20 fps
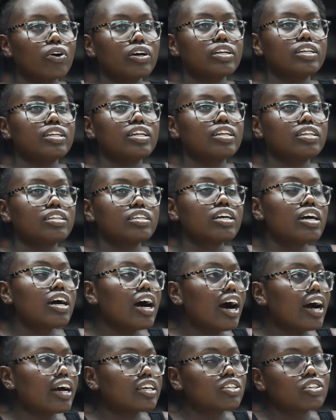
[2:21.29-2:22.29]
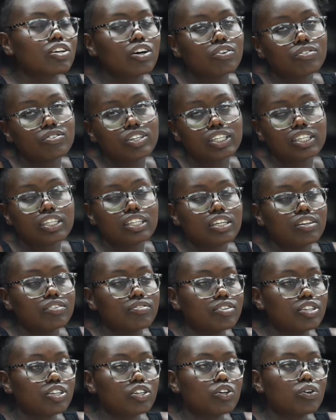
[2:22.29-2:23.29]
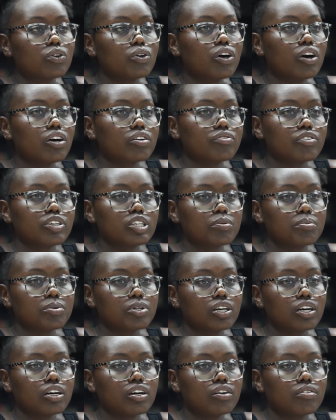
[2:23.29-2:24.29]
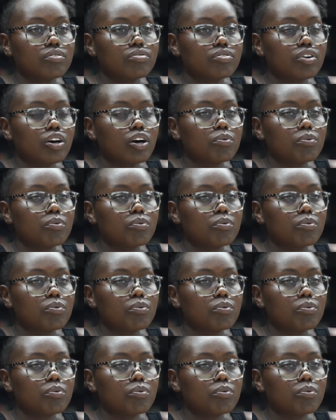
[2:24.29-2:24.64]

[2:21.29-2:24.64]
And I saw recently a video on Facebook of